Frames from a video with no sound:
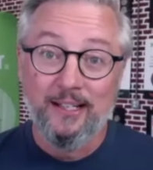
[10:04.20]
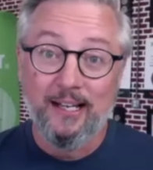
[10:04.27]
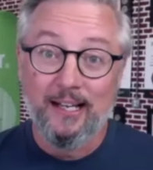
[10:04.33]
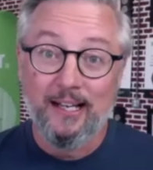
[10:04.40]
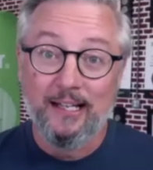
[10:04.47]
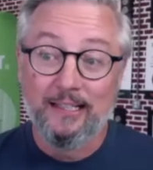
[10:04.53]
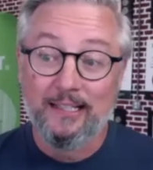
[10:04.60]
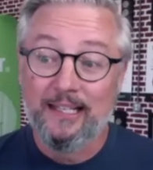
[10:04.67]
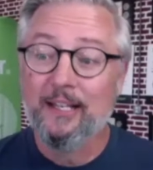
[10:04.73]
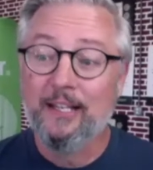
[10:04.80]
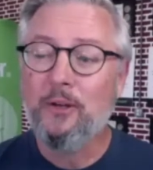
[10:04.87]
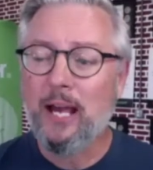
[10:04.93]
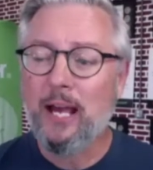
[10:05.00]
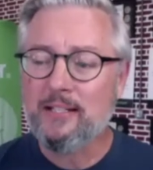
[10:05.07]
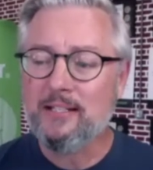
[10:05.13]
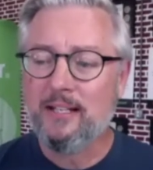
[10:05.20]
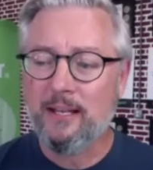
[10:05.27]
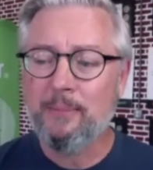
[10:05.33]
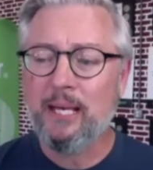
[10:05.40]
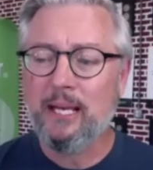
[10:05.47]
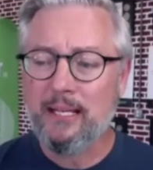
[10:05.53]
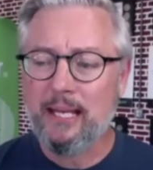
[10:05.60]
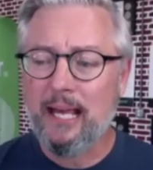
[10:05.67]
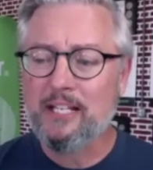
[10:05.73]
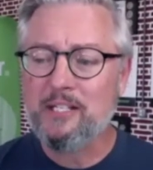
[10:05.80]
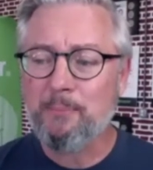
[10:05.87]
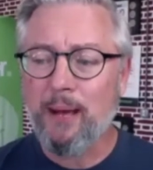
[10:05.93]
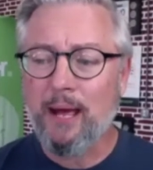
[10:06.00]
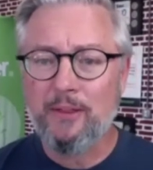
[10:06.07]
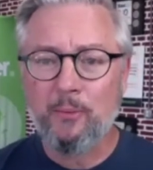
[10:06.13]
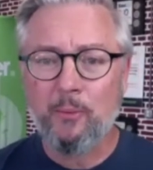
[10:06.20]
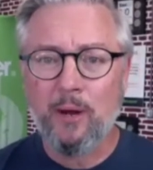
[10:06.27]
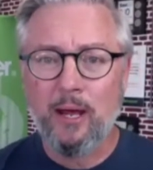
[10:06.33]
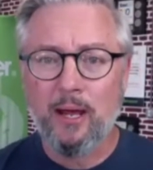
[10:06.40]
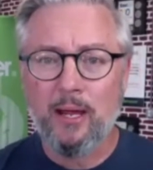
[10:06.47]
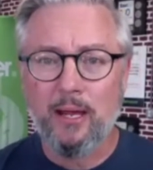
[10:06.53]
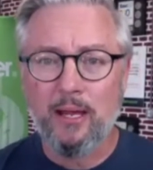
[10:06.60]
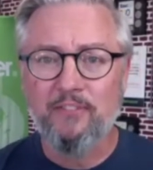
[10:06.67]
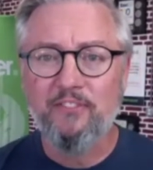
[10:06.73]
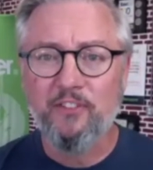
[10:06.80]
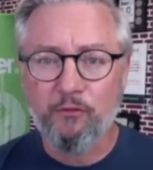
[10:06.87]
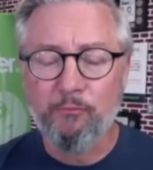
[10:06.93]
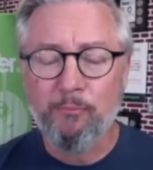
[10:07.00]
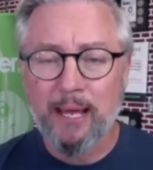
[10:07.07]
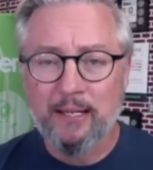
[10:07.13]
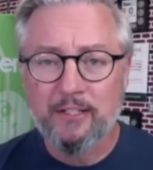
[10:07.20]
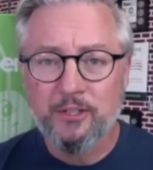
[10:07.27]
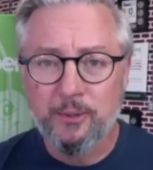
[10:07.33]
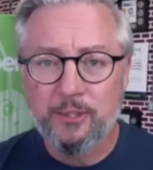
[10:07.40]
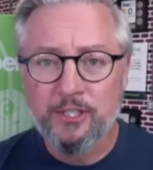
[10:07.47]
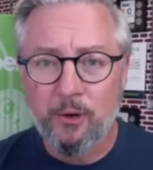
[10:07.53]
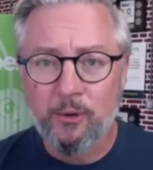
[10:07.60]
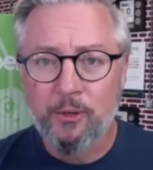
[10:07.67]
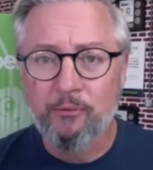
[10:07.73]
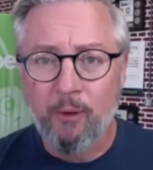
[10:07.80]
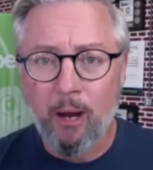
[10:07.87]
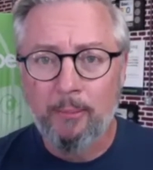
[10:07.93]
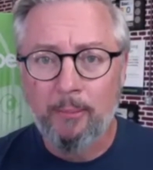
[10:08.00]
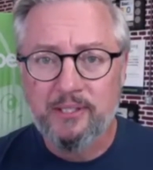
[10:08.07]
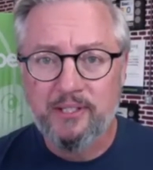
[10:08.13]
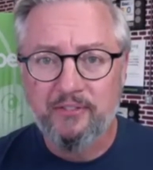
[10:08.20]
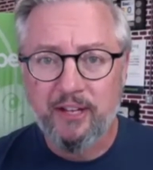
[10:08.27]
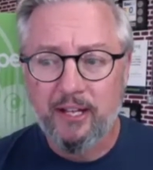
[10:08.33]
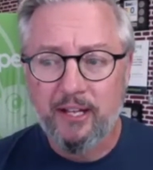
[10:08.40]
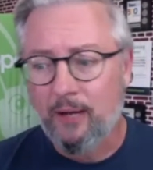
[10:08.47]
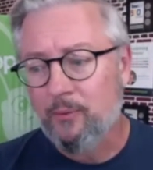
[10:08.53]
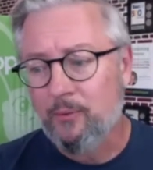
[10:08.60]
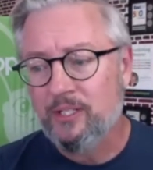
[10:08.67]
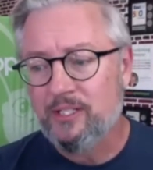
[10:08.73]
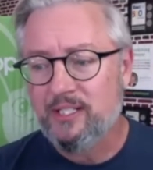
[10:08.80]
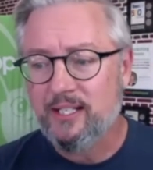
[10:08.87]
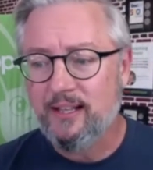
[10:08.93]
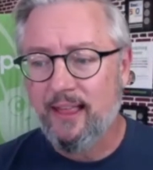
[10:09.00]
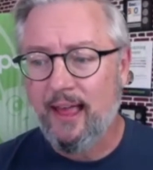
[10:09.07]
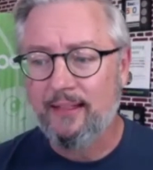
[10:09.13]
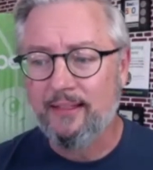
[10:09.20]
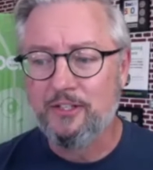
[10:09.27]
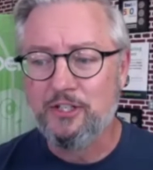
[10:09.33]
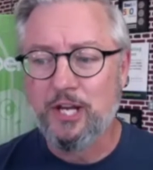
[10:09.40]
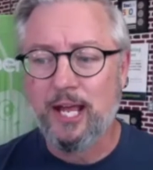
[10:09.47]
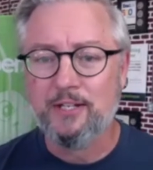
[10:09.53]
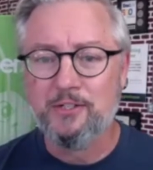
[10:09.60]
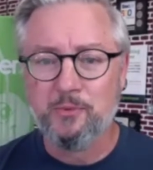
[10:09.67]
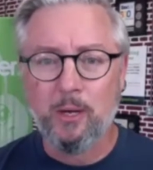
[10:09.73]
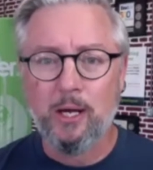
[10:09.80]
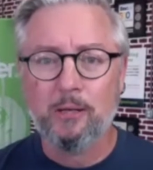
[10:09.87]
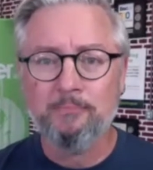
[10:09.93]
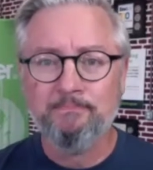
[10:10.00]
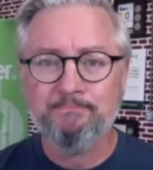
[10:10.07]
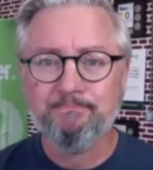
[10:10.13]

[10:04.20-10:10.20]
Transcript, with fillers: Uh, can you guys give me a yes, by the way, if you've been to a Tony Robbins event? I want to see that in the chat as well.